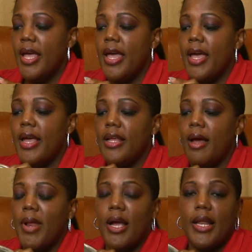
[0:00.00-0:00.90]
and
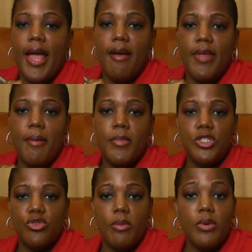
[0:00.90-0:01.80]
I'm not going to have that
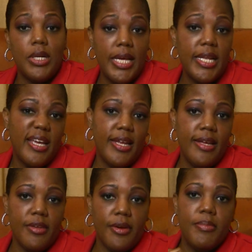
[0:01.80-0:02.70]
much trouble cleaning it
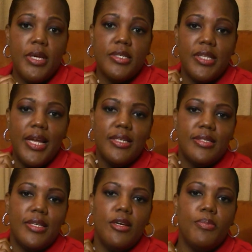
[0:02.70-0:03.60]
either, because stainless
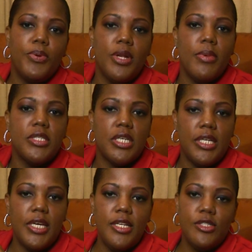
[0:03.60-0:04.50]
steel pretty much
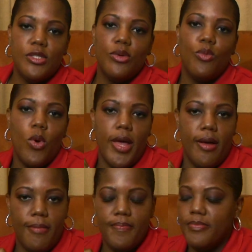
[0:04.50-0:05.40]
cleans well.